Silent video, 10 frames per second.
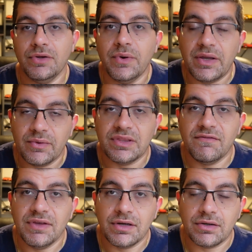doing with the
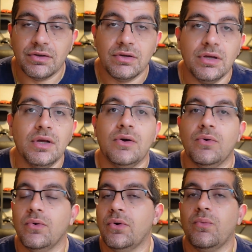vehicle
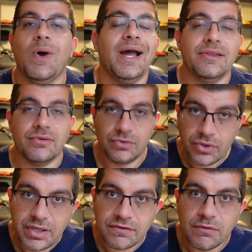or why they're
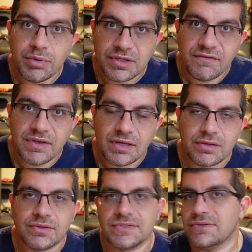looking to book the
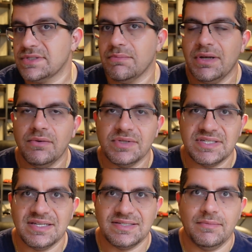vehicle. So somebody would
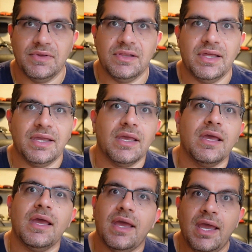say something like,
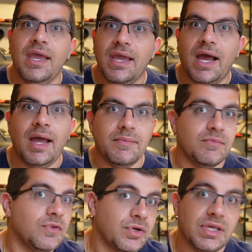hey,
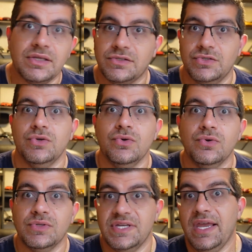I'm looking
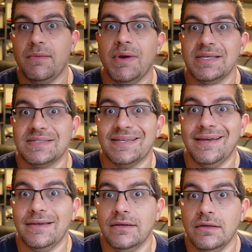to take my
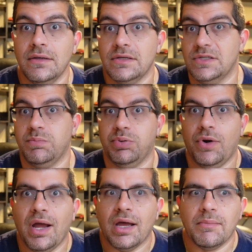son to
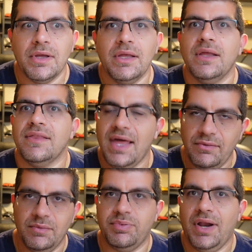prom. That
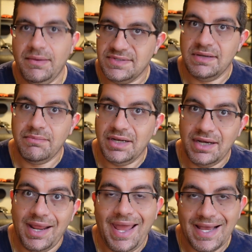would prompt somebody
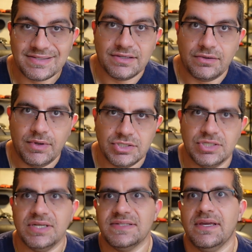to ask a
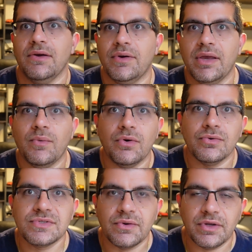question and say, okay, well,
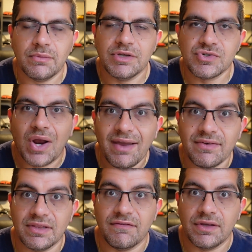who's going to be
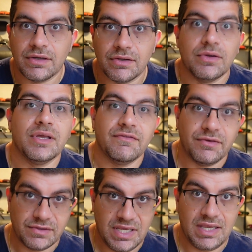driving the vehicle if
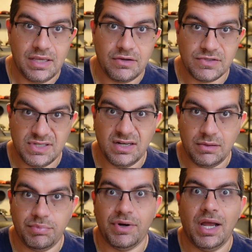you're taking your son
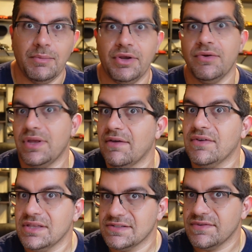to prom? Are you
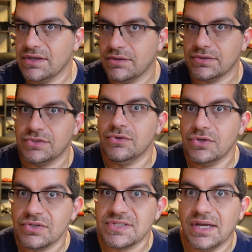giving this vehicle to
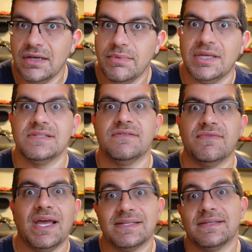your son? Because if
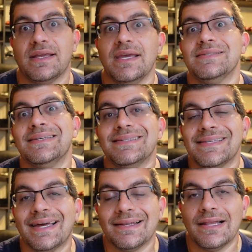that's the case, he's
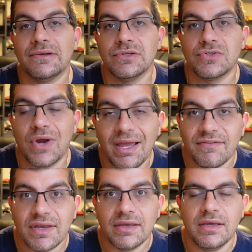not allowed to drive it